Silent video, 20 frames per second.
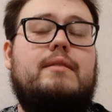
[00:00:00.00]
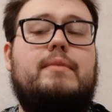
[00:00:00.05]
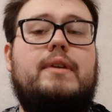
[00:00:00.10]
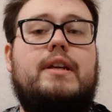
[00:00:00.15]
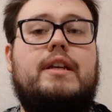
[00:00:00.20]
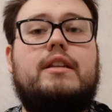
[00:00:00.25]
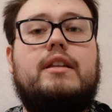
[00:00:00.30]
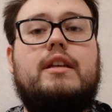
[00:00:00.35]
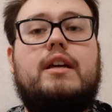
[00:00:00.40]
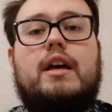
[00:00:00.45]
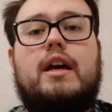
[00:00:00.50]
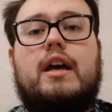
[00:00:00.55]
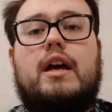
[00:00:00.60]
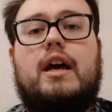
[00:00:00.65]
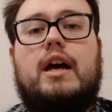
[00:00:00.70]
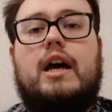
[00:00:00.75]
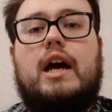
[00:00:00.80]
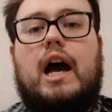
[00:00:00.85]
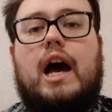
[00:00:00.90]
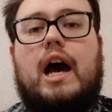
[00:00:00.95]
been
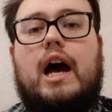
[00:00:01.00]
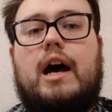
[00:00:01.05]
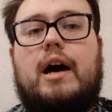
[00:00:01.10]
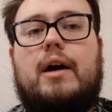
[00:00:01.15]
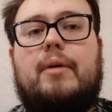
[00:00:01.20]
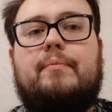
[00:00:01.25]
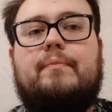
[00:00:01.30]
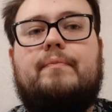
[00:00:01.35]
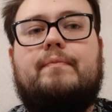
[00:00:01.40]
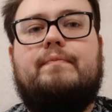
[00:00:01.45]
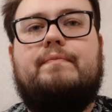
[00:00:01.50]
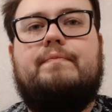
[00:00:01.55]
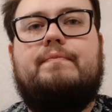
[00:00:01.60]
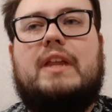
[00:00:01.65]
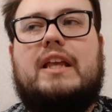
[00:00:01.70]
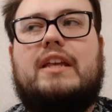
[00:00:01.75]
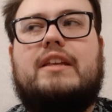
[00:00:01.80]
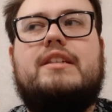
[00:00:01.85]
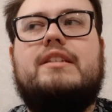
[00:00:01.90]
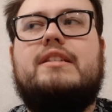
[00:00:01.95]

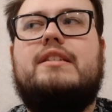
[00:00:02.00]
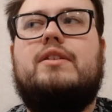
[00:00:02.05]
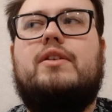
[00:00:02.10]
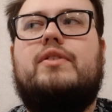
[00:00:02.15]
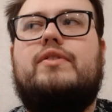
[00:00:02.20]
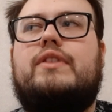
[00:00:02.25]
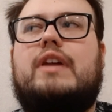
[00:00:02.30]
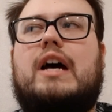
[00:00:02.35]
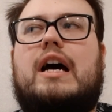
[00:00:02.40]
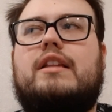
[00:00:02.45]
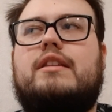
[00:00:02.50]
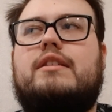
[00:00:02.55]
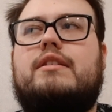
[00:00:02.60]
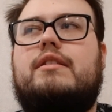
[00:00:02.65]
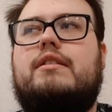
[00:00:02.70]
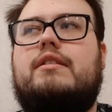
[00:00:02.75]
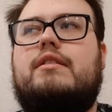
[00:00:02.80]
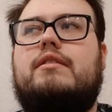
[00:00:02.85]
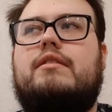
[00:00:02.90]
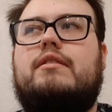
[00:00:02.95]
he's not that
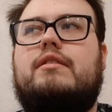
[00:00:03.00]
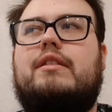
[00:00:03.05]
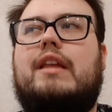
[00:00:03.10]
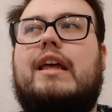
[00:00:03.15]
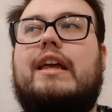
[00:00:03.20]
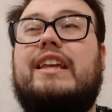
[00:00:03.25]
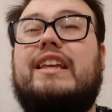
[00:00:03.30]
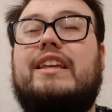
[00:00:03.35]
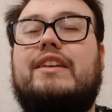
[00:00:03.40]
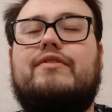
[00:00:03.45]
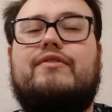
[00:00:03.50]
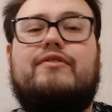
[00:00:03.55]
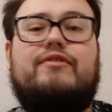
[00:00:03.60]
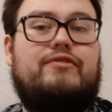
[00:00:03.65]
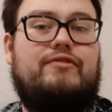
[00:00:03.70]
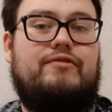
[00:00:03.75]
naive,